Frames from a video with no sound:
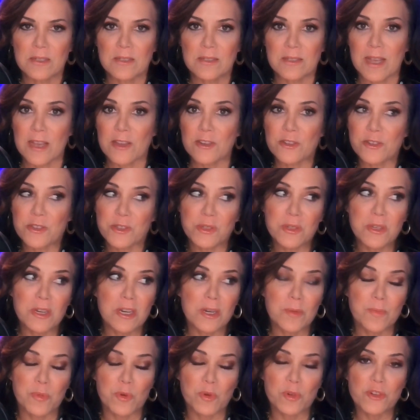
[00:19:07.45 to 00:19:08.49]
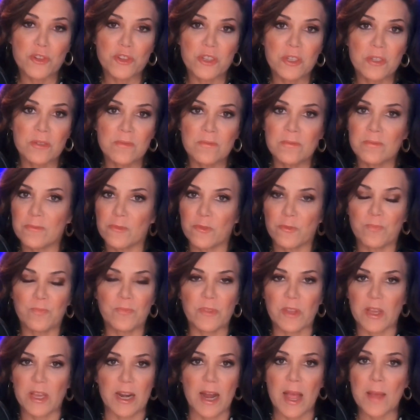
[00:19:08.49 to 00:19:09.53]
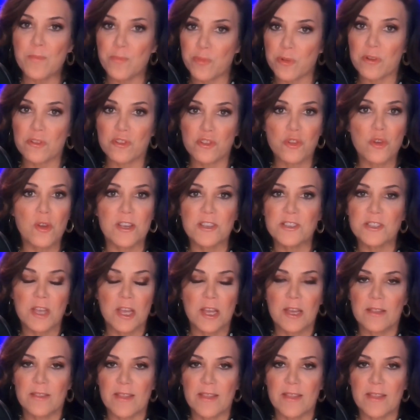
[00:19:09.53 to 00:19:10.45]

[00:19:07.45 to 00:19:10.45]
As I understood it, abortion, and I'm pro-choice,